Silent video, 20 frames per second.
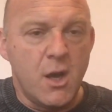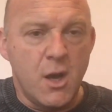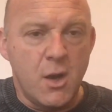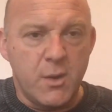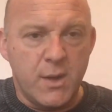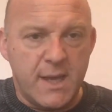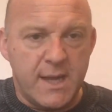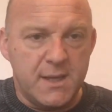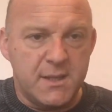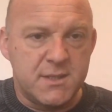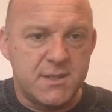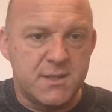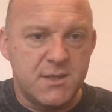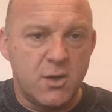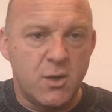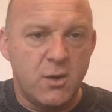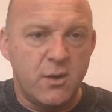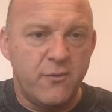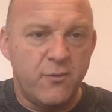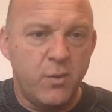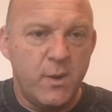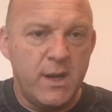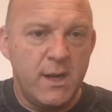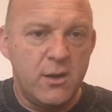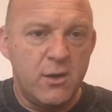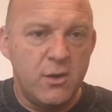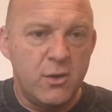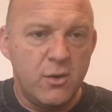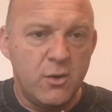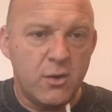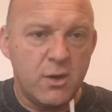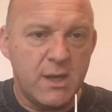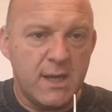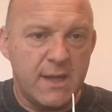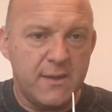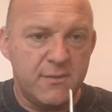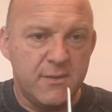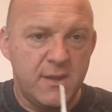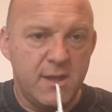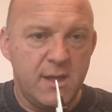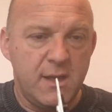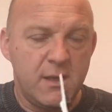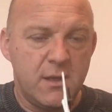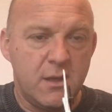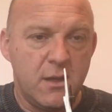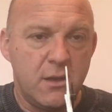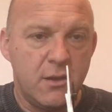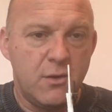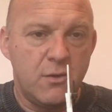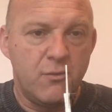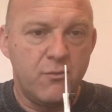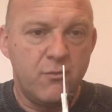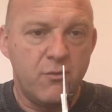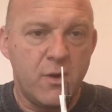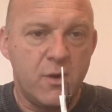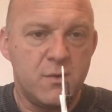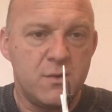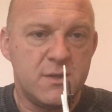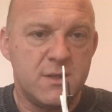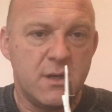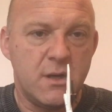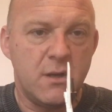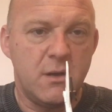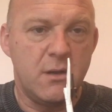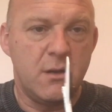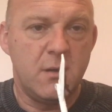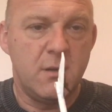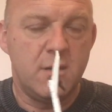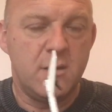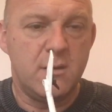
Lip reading: Okay, so if we look at the rotor